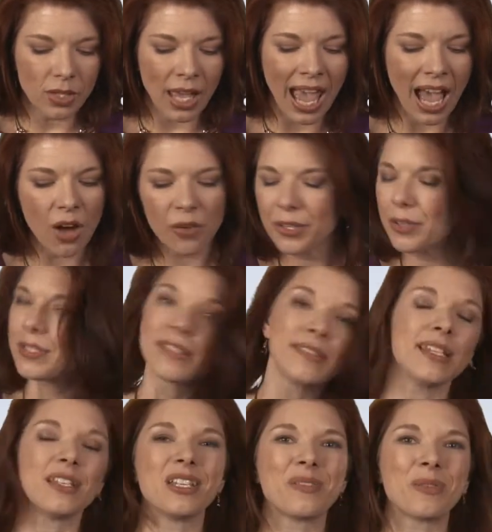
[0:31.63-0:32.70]
How those
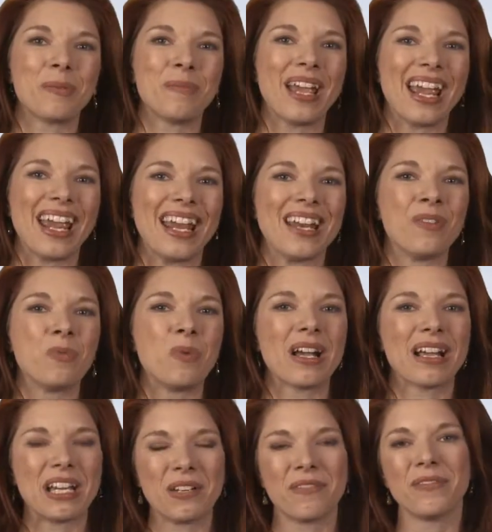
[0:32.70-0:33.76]
decisions were made,
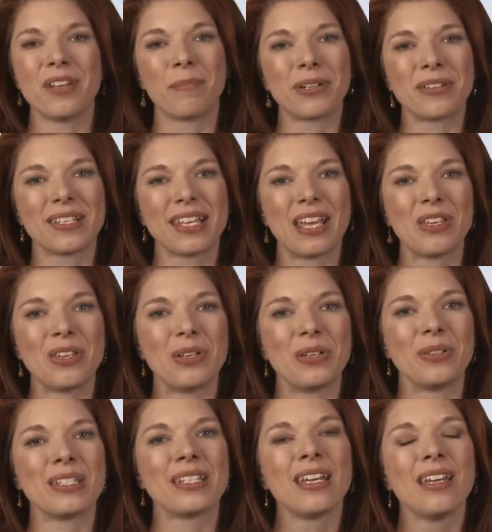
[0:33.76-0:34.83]
what kind of numbers get
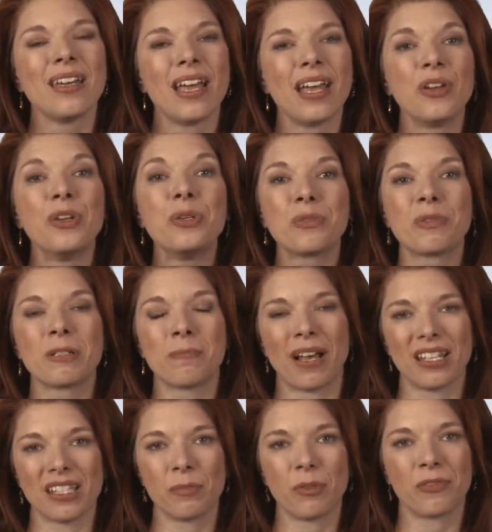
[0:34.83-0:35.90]
used, and who's
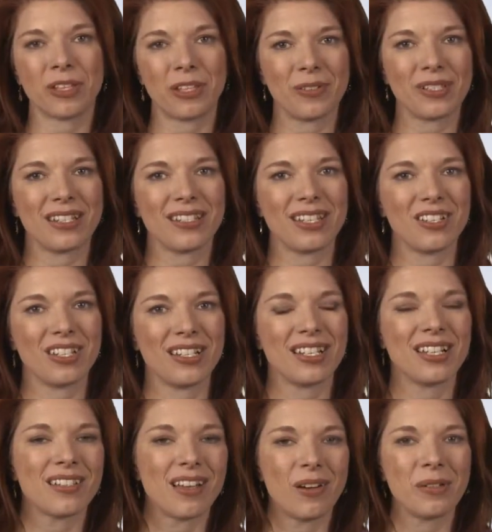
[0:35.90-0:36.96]
responsible for those decisions
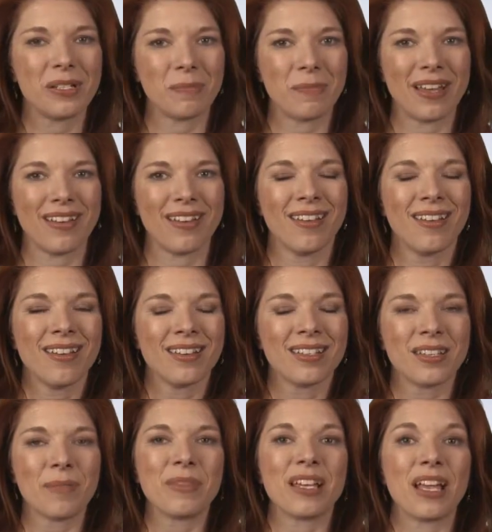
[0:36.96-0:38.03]
has always been
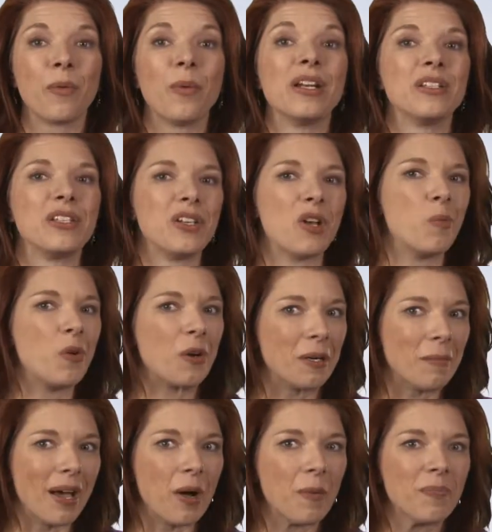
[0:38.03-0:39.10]
something I wanted to know more
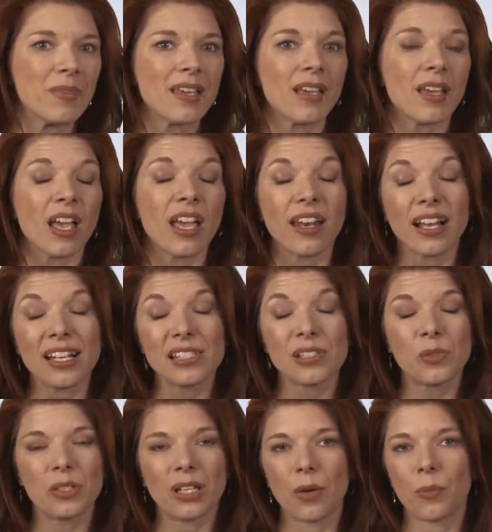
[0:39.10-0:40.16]
about. In high
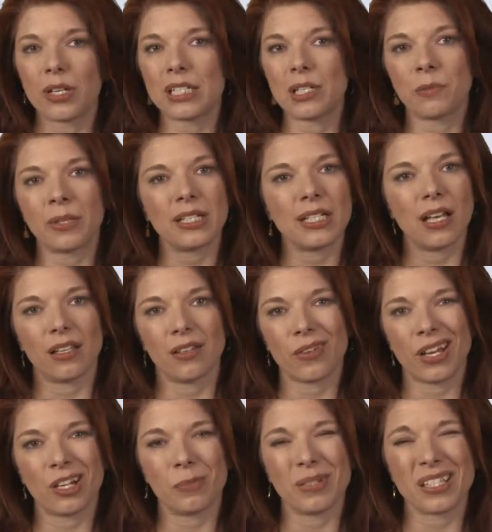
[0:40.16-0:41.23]
school, I worked in retail
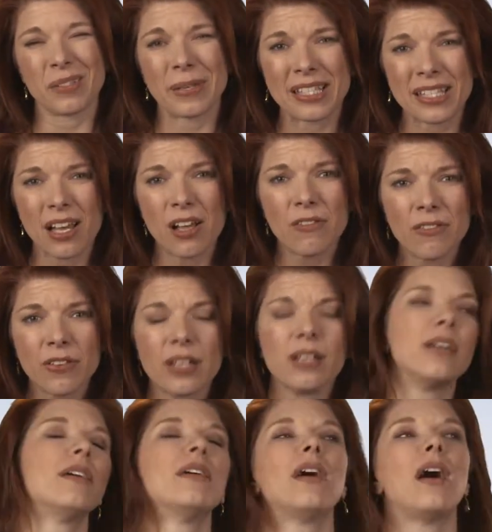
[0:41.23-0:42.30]
environments myself.
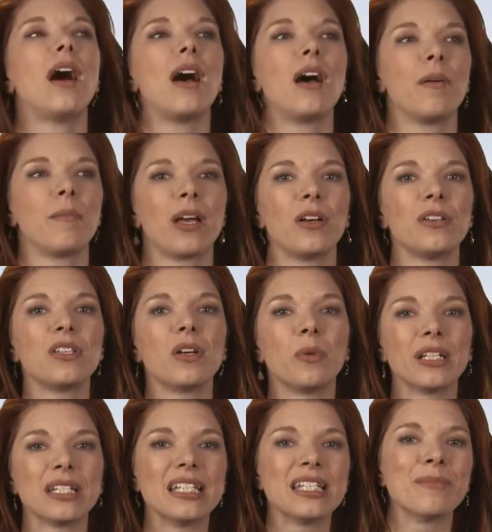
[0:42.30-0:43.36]
I also
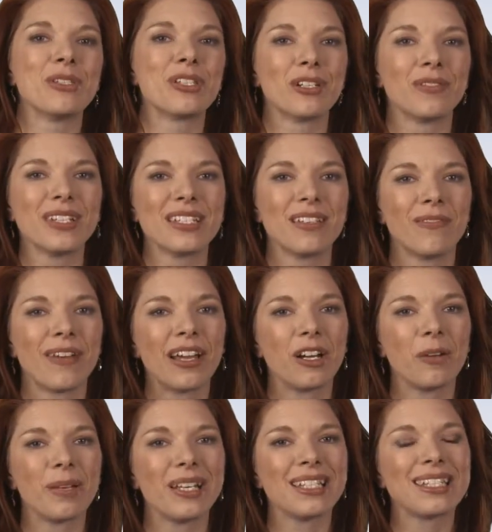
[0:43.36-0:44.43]
worked in some service
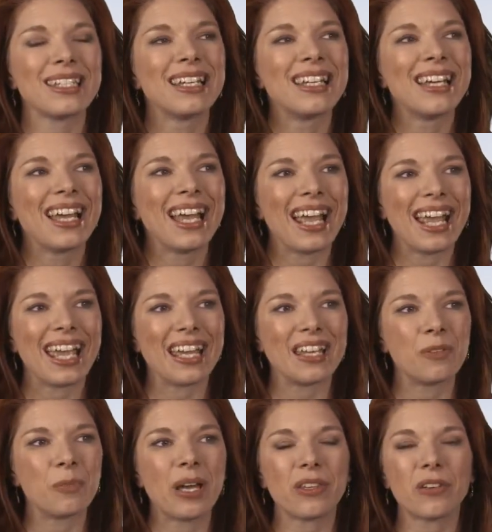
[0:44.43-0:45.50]
environments.
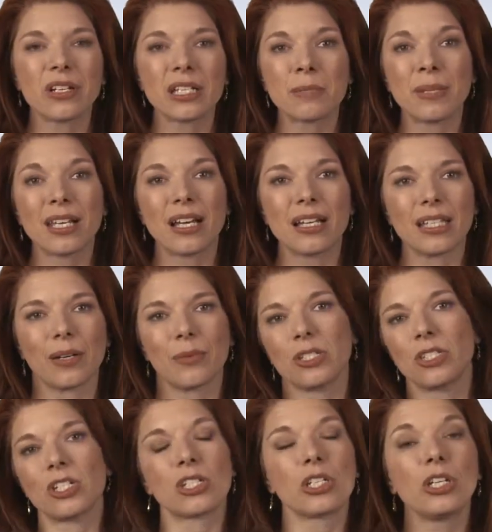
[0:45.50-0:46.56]
And whether it's because I was
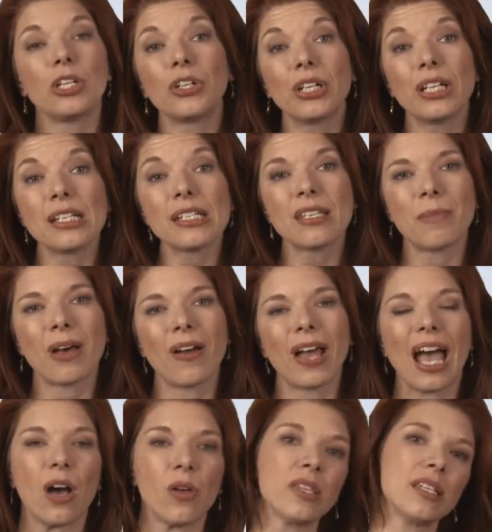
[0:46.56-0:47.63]
just curious about
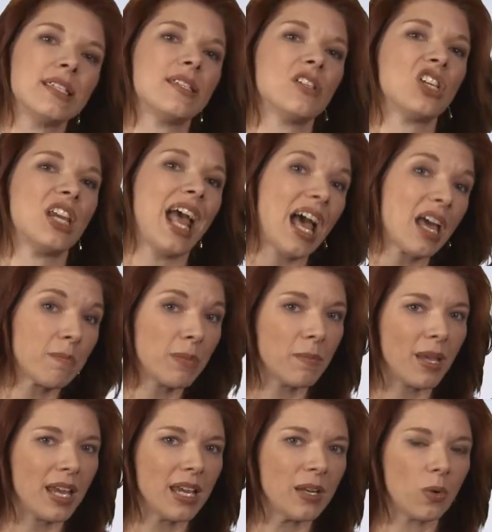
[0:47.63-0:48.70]
how the decision had
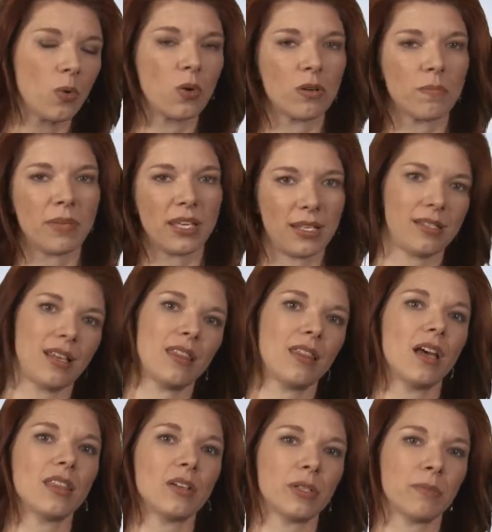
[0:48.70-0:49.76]
been made or because I
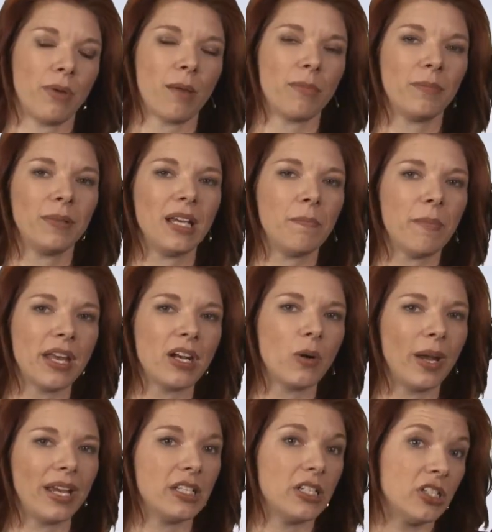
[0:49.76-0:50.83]
thought there was probably a better
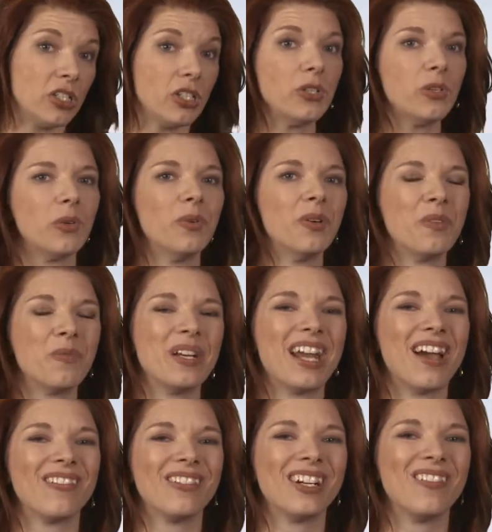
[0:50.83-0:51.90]
way to do
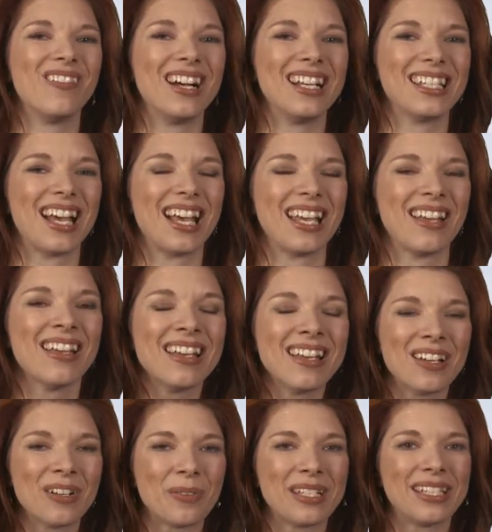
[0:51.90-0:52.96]
whatever it was I
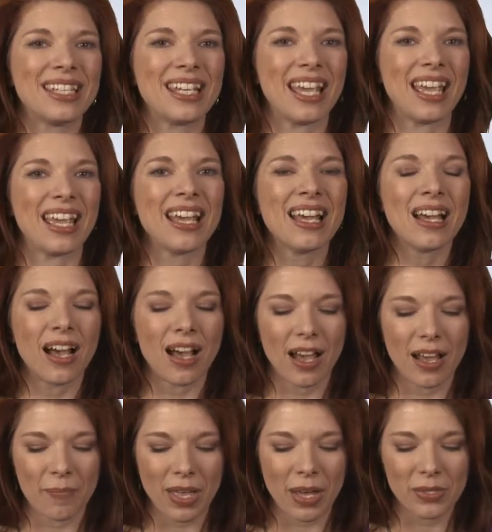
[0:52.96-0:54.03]
was seeing,
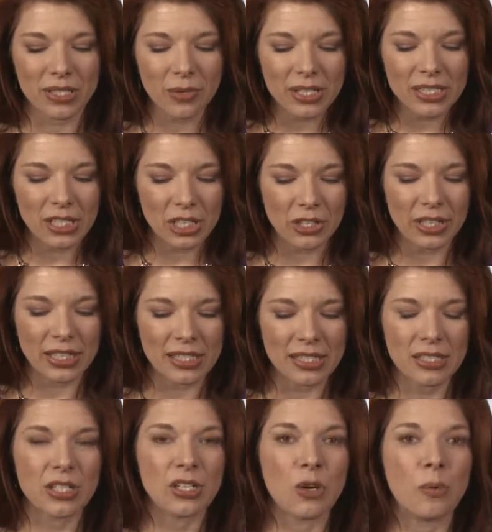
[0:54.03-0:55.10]
I was always
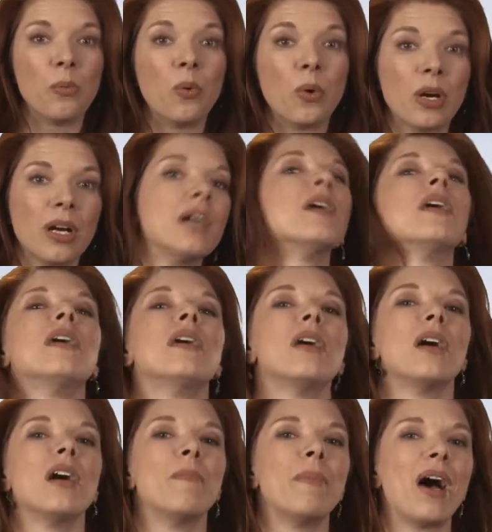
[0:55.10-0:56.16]
curious to know more
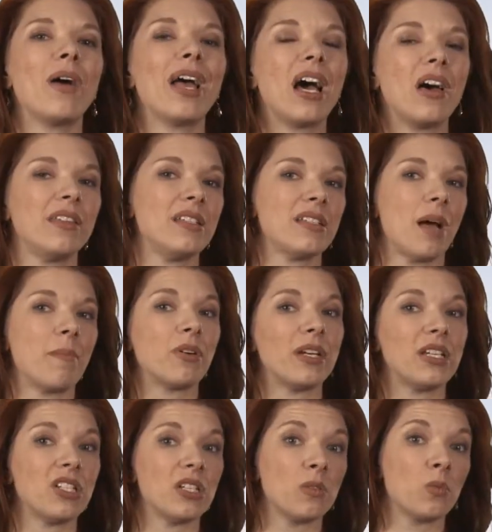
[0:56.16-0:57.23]
about how these
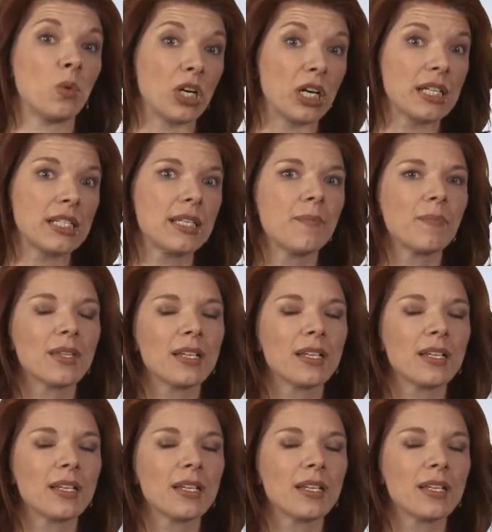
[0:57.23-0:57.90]
operations worked.